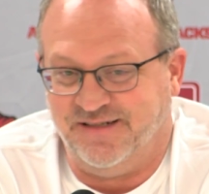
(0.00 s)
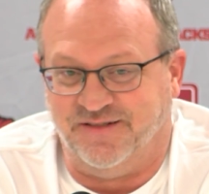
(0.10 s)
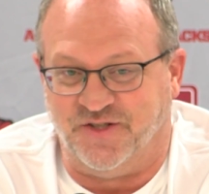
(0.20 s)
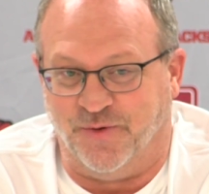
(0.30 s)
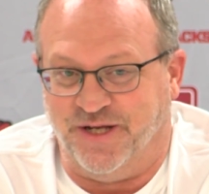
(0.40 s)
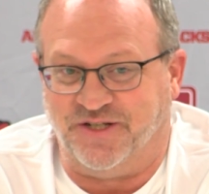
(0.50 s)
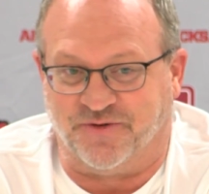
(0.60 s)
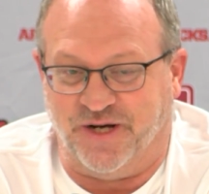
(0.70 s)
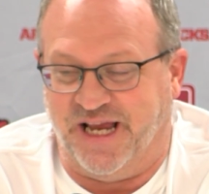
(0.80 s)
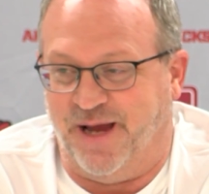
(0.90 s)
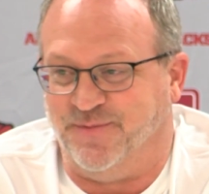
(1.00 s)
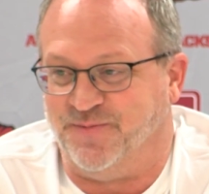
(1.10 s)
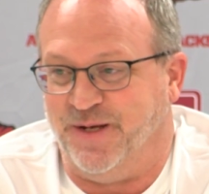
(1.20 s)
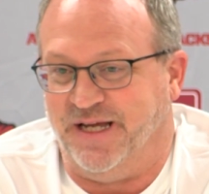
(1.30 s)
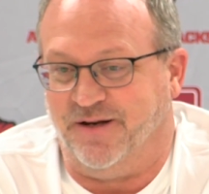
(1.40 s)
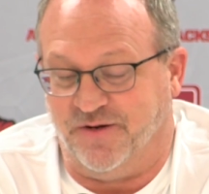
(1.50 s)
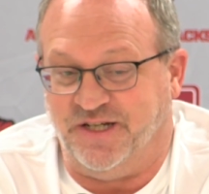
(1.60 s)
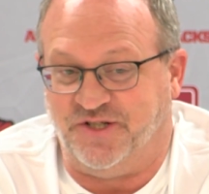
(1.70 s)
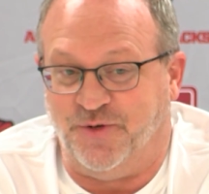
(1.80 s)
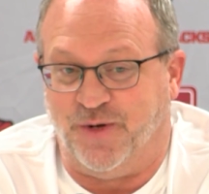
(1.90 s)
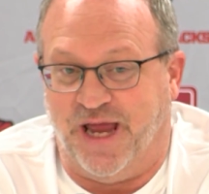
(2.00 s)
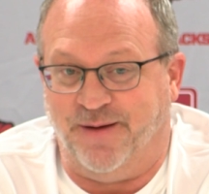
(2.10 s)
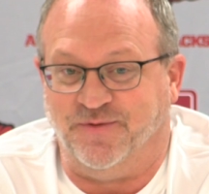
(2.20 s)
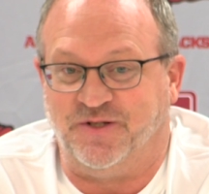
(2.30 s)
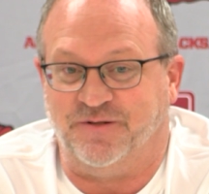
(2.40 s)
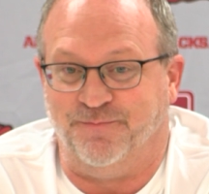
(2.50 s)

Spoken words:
So these three games being, or these two games